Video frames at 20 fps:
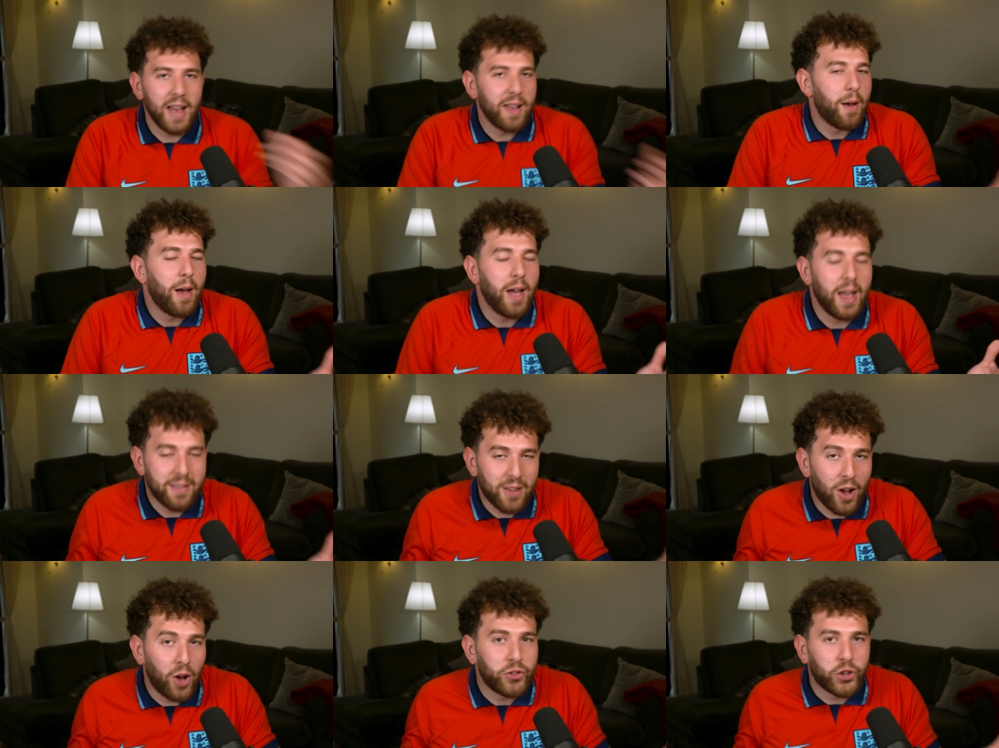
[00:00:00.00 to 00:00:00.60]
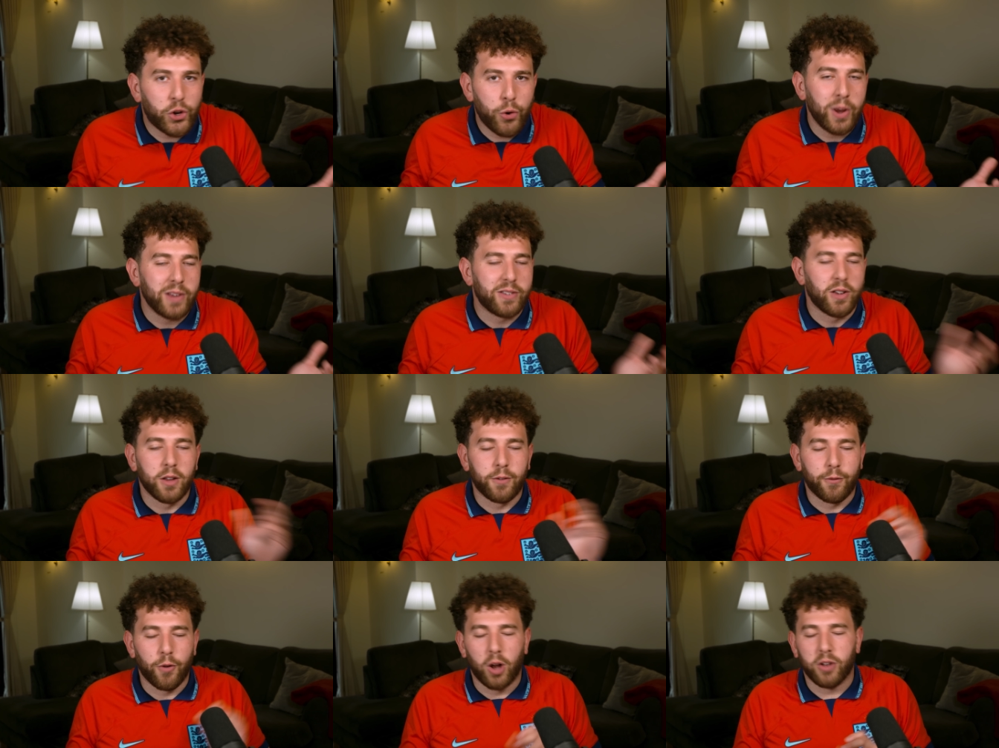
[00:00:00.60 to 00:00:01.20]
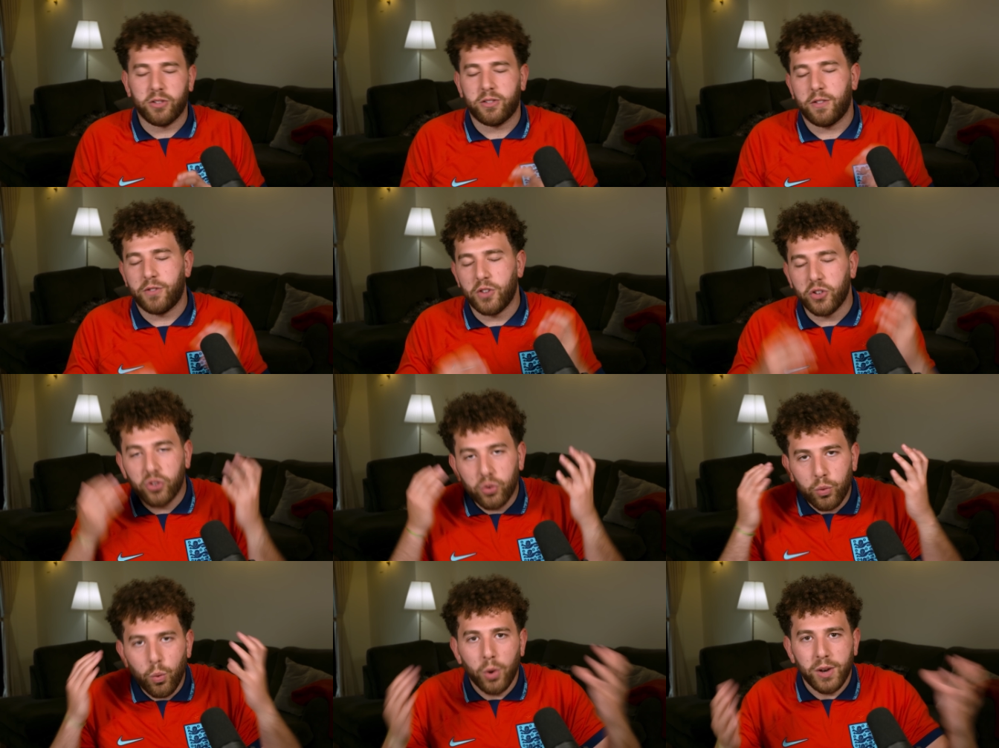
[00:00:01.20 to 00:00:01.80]
It, it's hard to criticise France. The
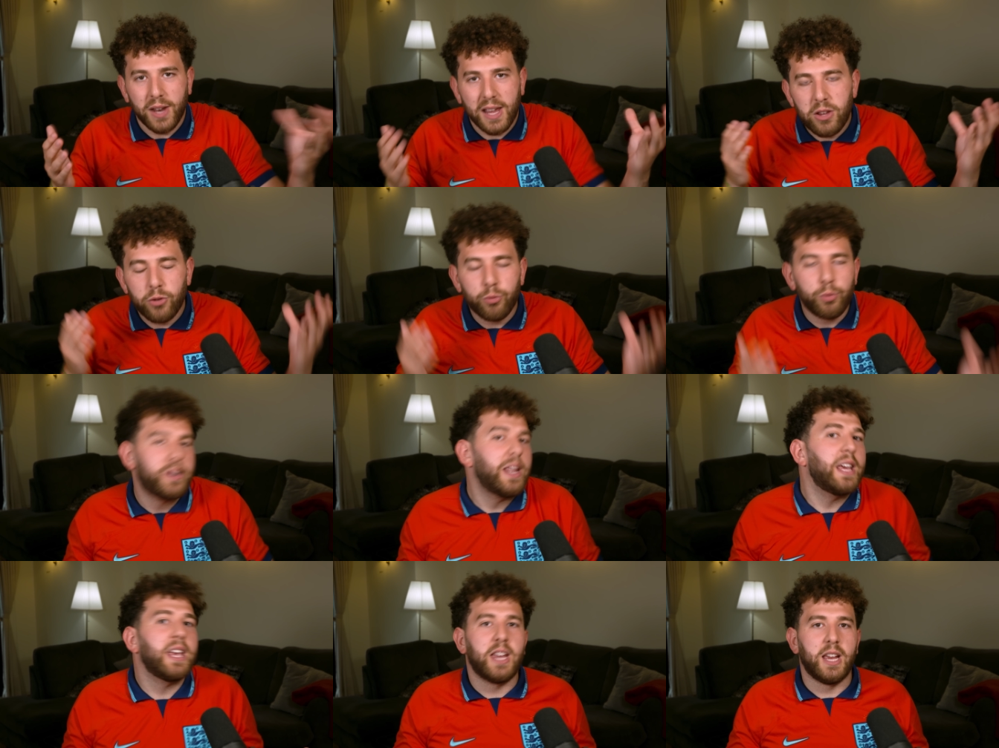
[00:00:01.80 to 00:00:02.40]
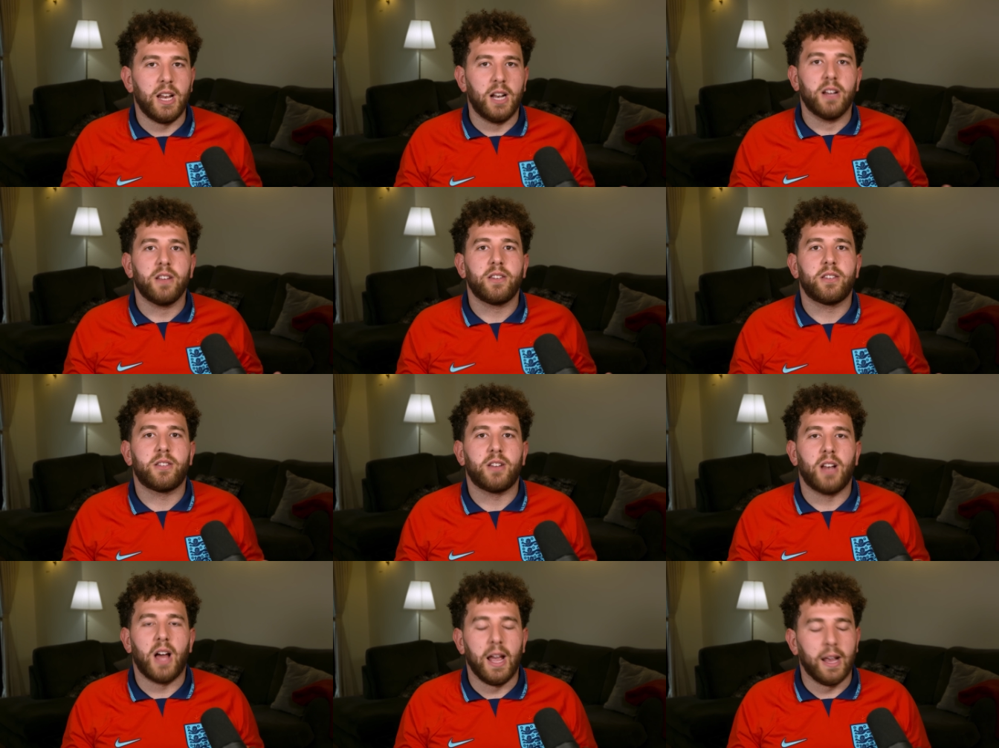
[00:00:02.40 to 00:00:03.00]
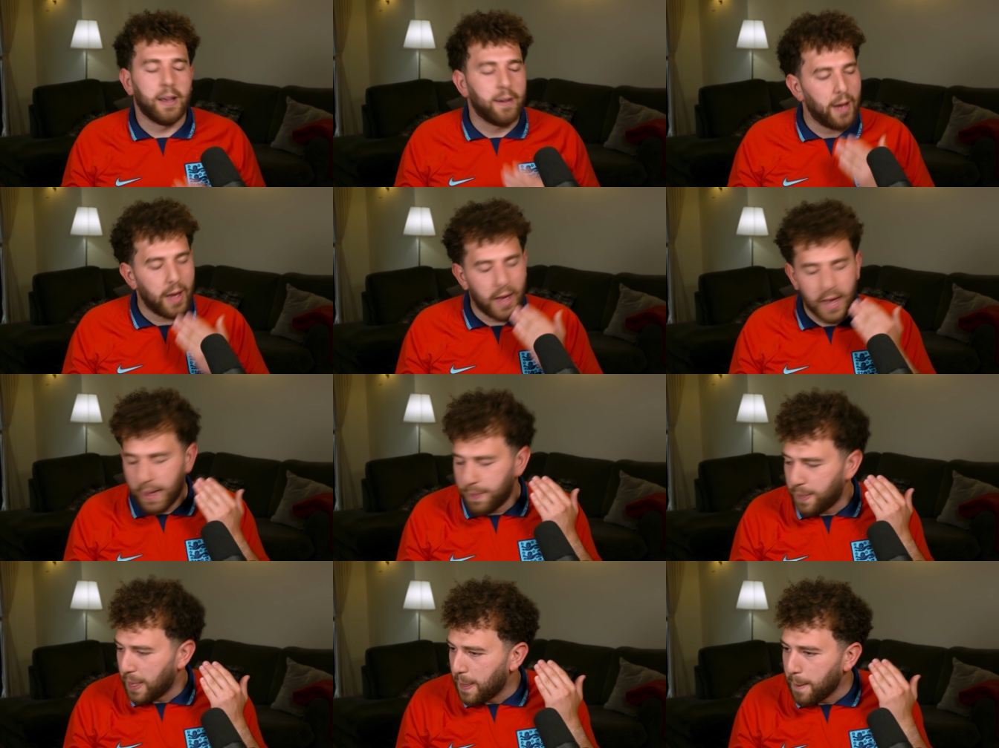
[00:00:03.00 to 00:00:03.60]
squad is ridiculous. Like,
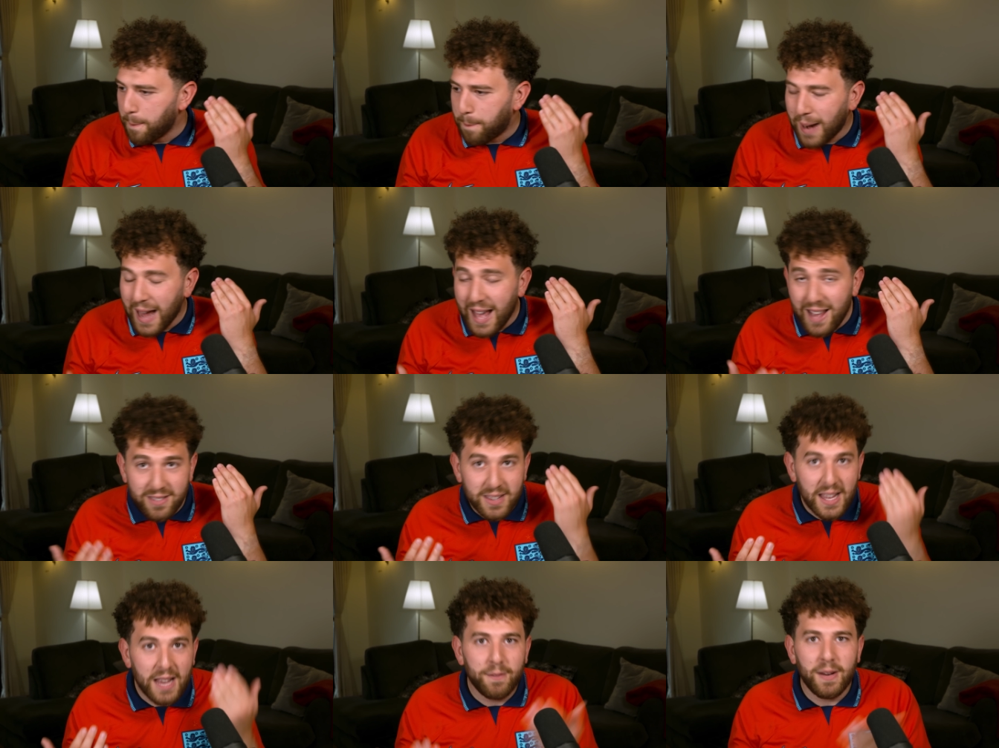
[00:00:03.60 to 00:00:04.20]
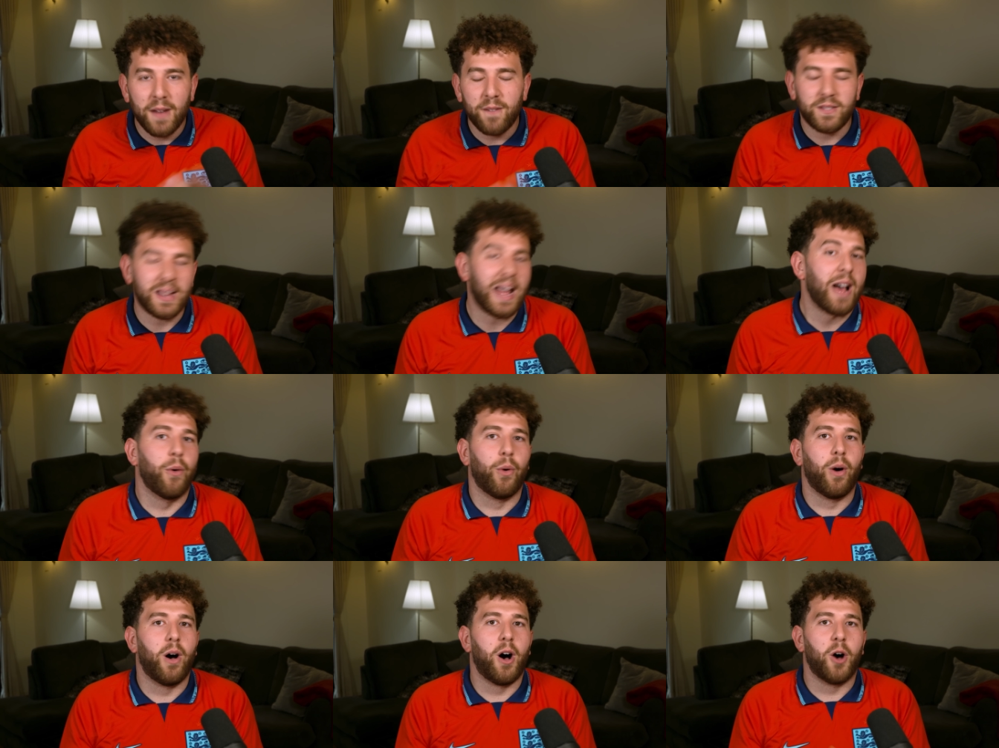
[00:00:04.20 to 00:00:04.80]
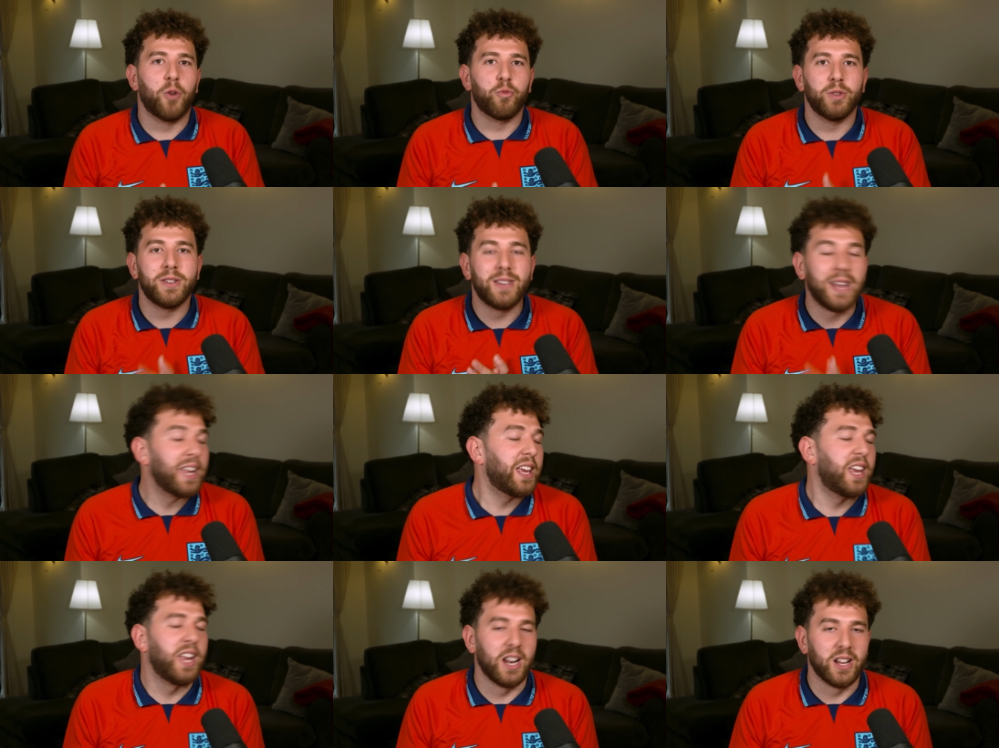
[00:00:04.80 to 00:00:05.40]
the, the players they've left out are
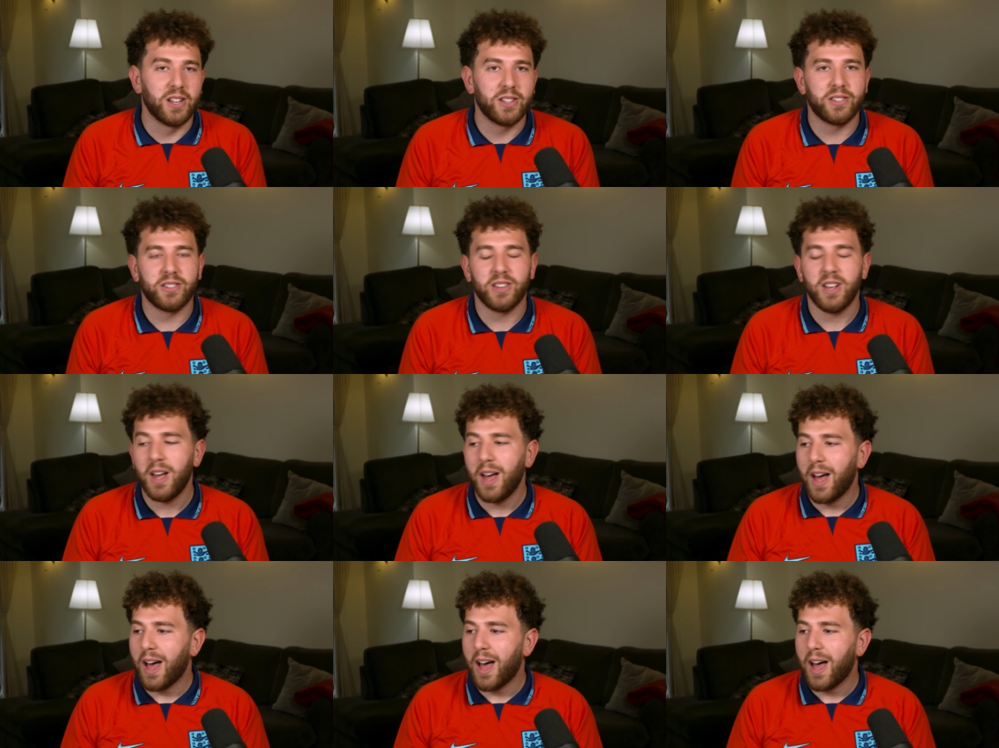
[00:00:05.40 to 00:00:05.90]
ridiculous.